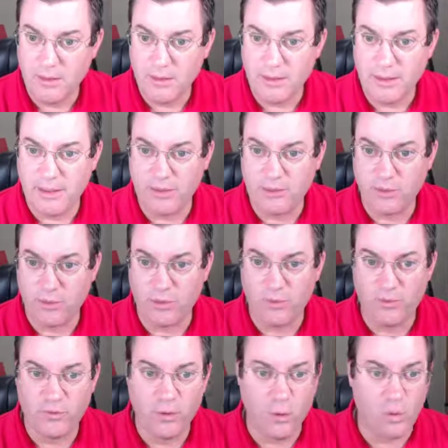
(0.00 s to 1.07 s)
Enter the
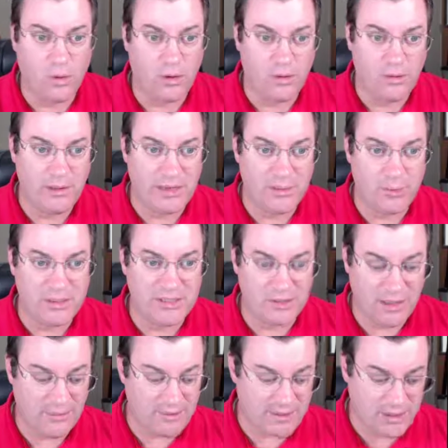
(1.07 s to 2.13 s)
4, and we still have
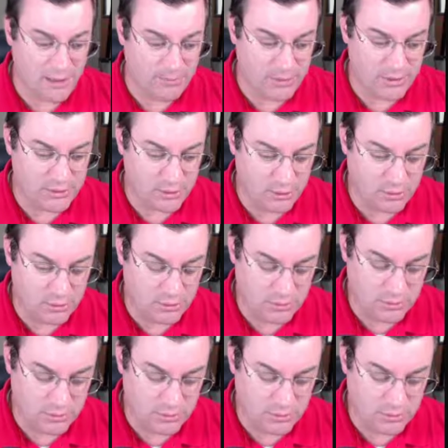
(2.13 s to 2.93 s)
the tuplet tool.